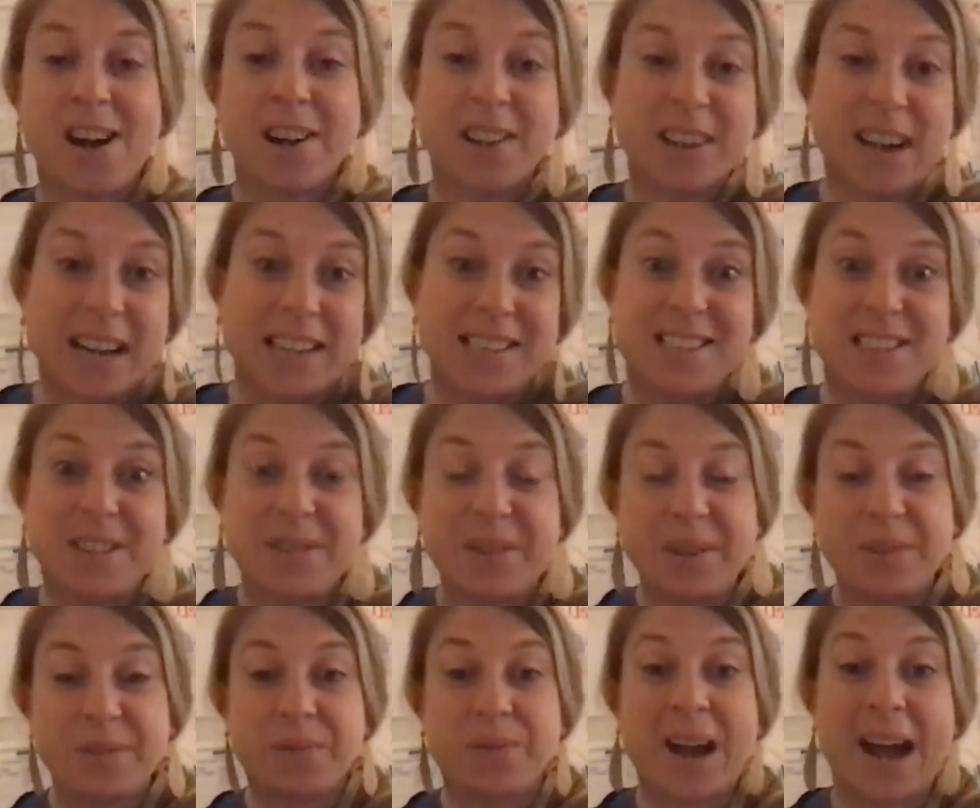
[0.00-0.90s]
All right, so
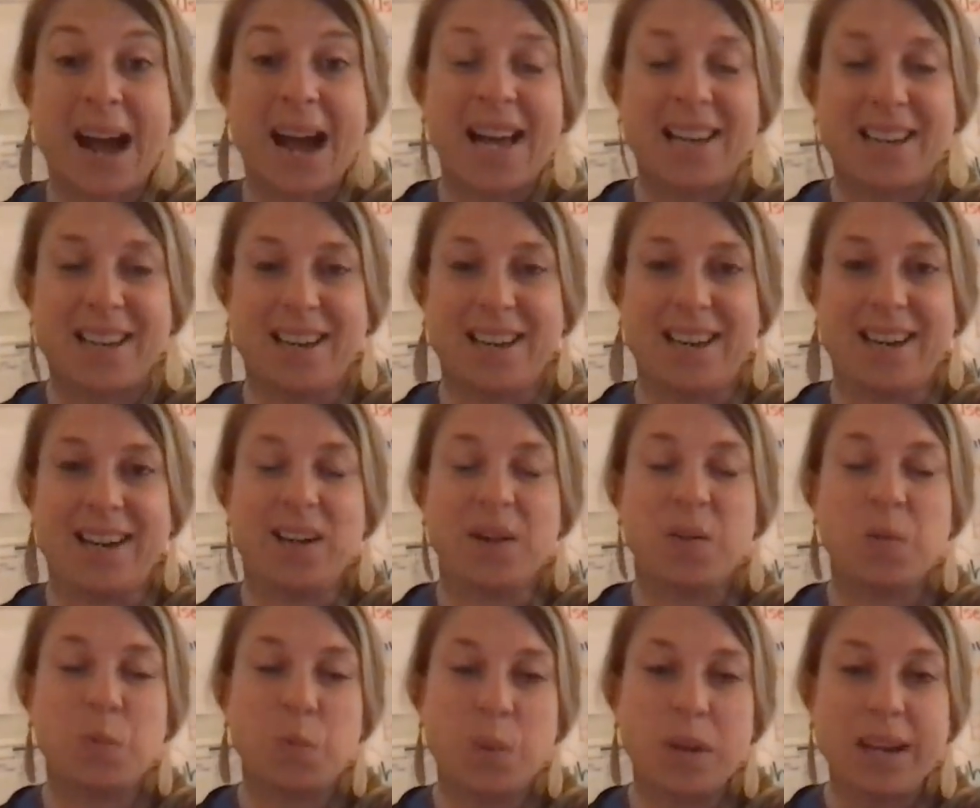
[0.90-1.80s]
in writing,
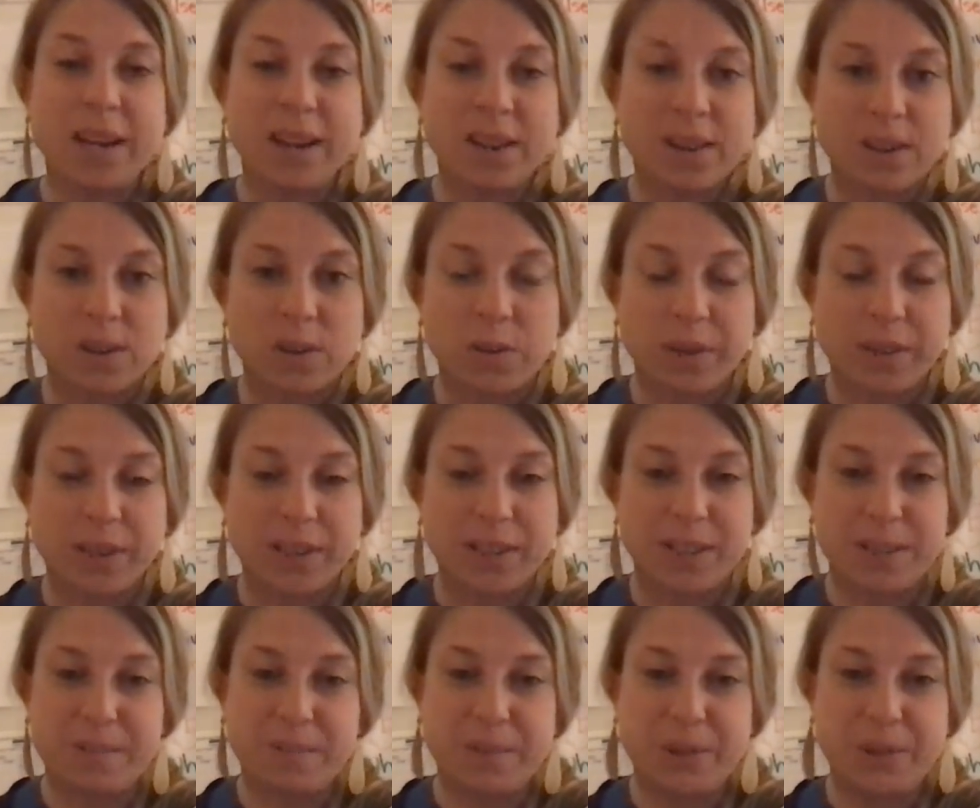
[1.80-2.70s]
we are going
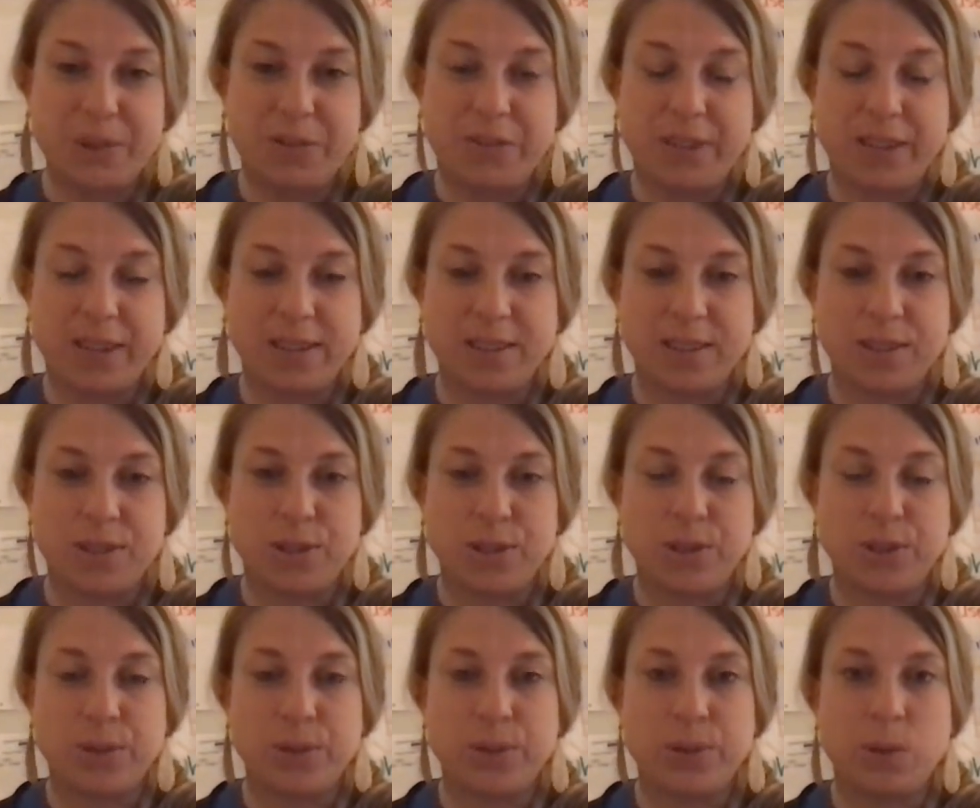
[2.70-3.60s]
to move
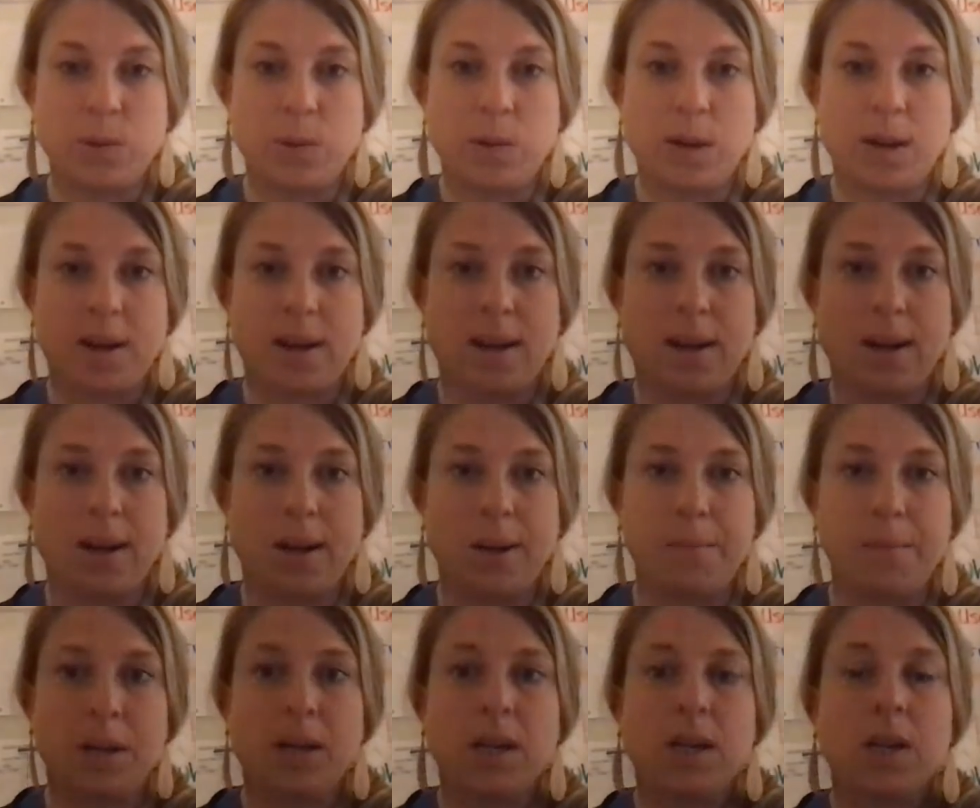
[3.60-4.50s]
into
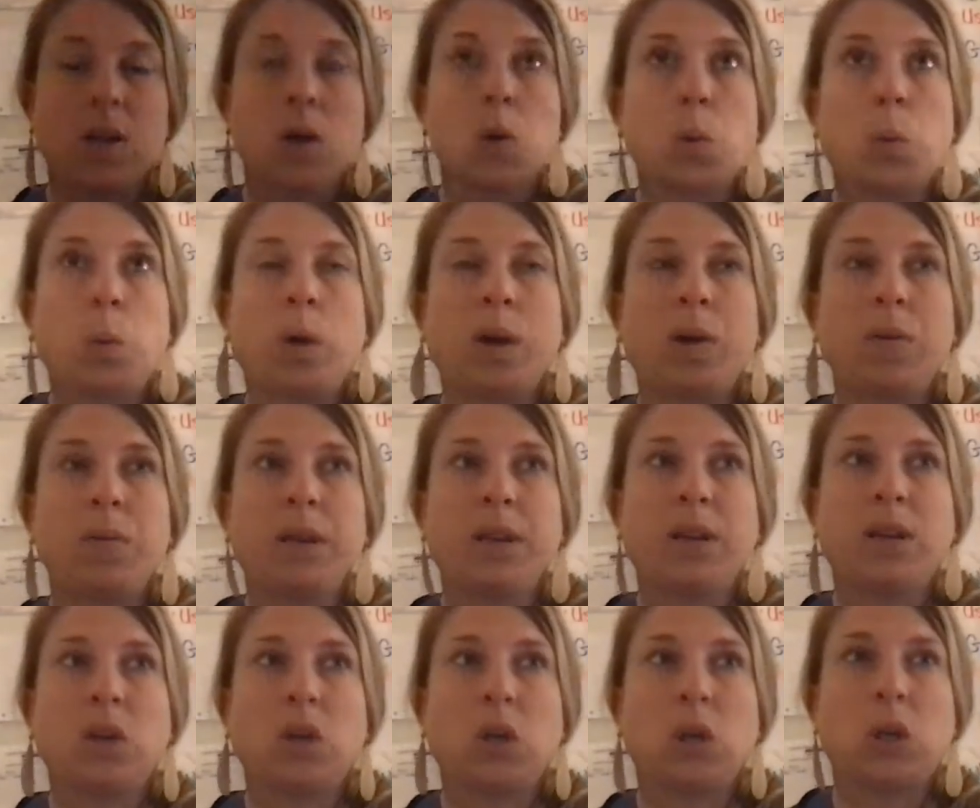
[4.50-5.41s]
what we
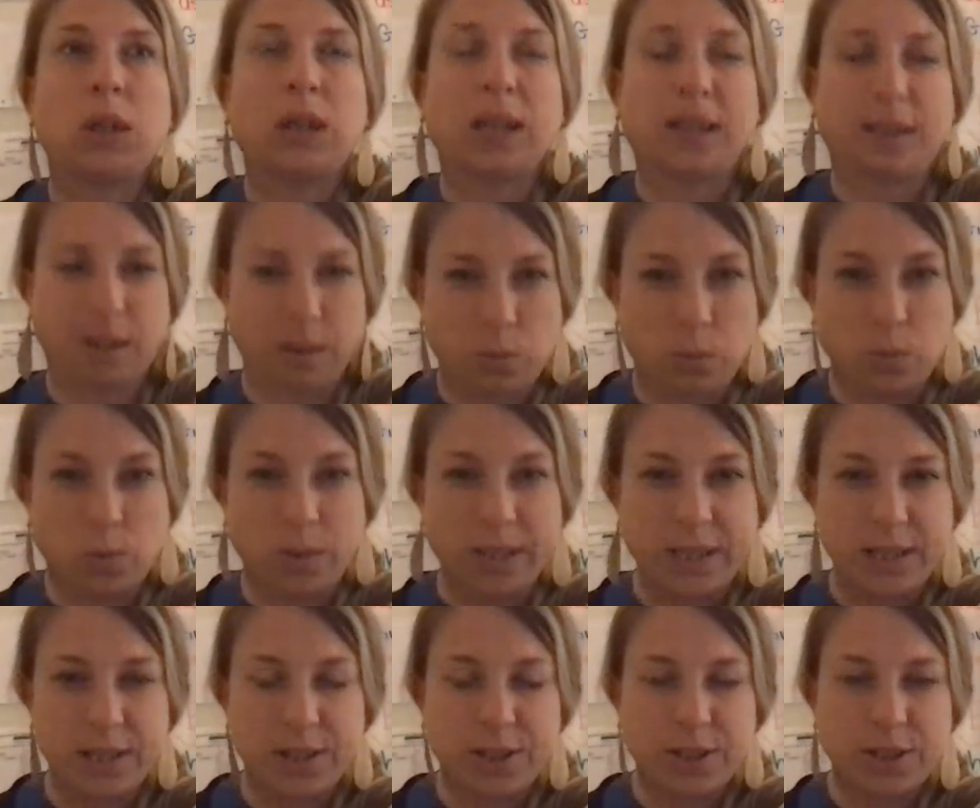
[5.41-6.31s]
call like a
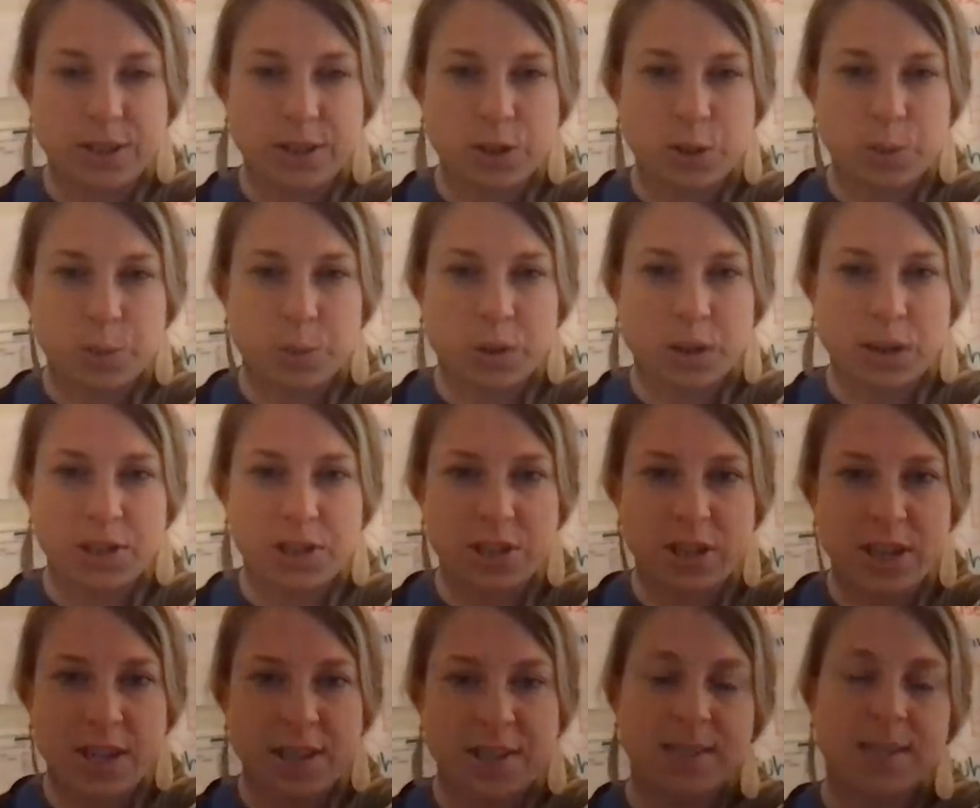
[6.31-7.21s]
research
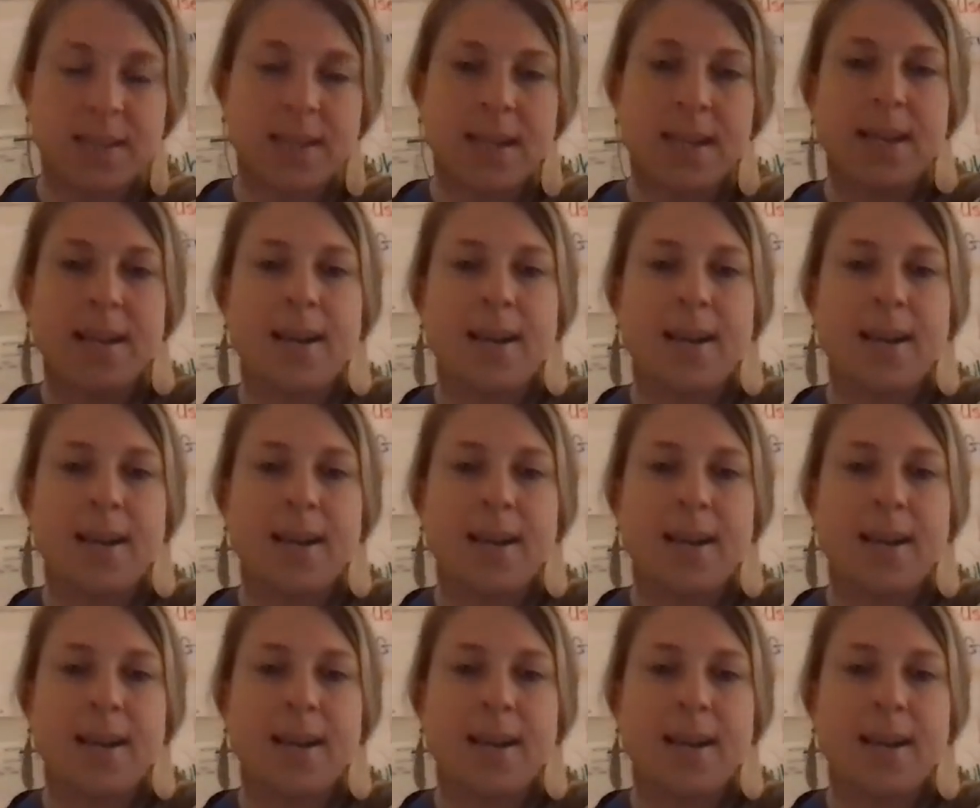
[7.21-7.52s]
project.